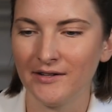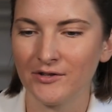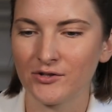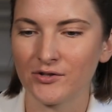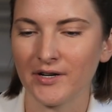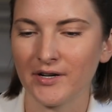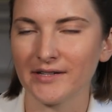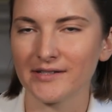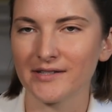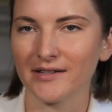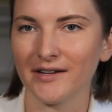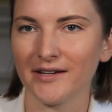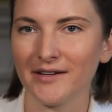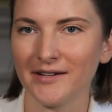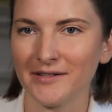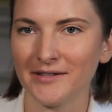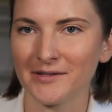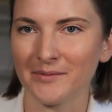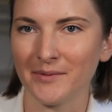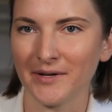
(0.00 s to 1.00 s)

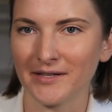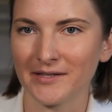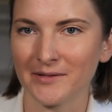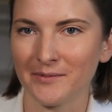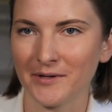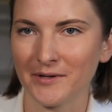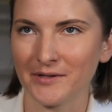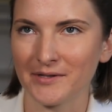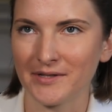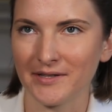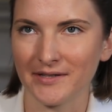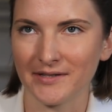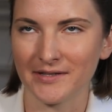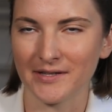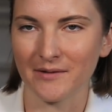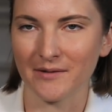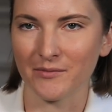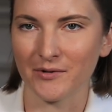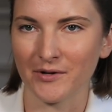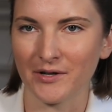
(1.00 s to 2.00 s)
translated into my experience in the
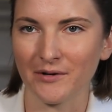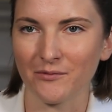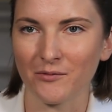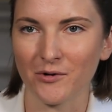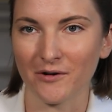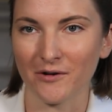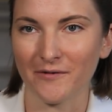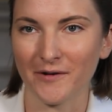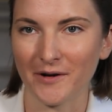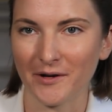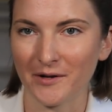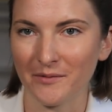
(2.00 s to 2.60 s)
submarine warfare